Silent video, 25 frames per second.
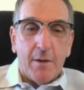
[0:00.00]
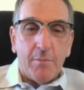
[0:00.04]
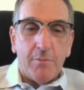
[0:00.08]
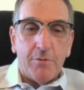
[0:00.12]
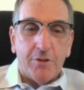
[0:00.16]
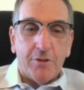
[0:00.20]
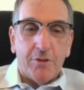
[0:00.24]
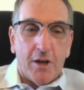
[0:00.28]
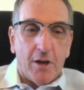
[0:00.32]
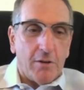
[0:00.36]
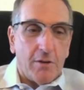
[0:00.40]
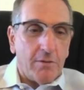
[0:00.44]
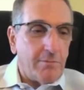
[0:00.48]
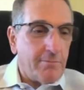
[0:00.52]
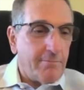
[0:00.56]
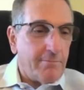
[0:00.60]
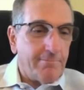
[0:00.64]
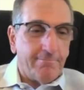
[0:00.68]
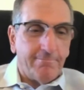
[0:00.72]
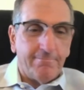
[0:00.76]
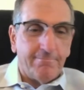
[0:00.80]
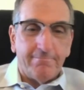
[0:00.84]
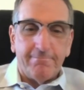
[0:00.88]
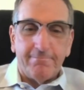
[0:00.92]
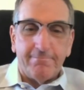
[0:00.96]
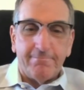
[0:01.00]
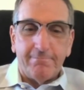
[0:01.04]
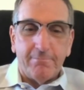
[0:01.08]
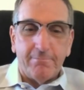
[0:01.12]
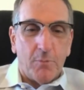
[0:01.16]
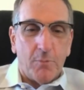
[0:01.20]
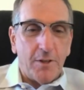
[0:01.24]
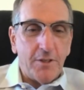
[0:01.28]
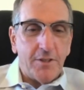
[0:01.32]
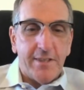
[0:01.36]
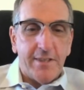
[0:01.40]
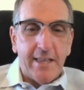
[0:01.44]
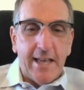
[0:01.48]
So
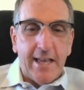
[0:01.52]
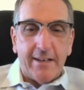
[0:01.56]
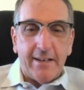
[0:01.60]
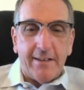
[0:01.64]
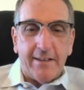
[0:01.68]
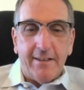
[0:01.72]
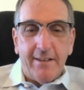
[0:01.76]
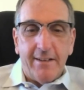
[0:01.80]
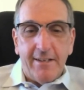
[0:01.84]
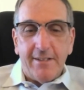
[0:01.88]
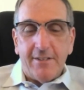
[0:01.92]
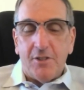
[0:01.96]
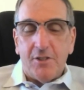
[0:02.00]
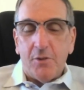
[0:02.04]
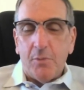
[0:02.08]
once that,